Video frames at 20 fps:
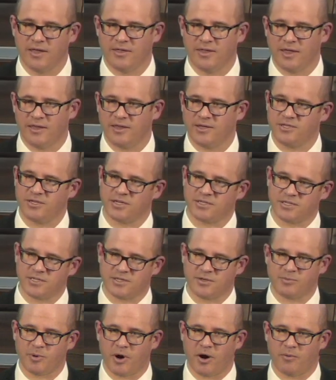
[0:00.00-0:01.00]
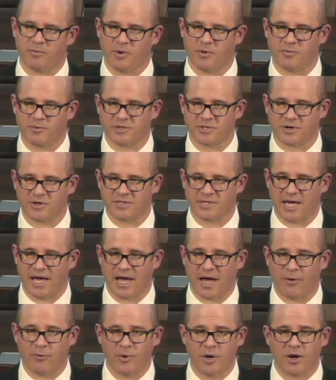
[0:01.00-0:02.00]
then the Justice Department will start
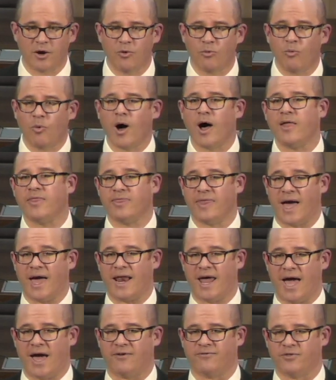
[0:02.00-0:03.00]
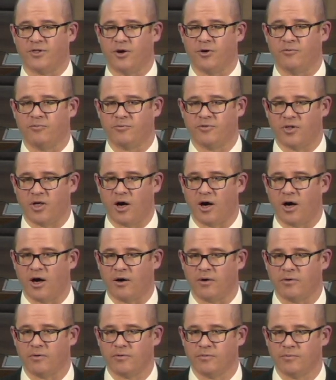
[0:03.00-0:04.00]
saying, we don't want that half-loaf
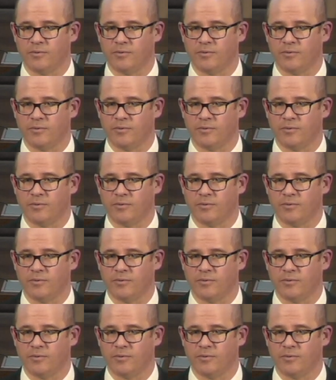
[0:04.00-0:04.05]
law.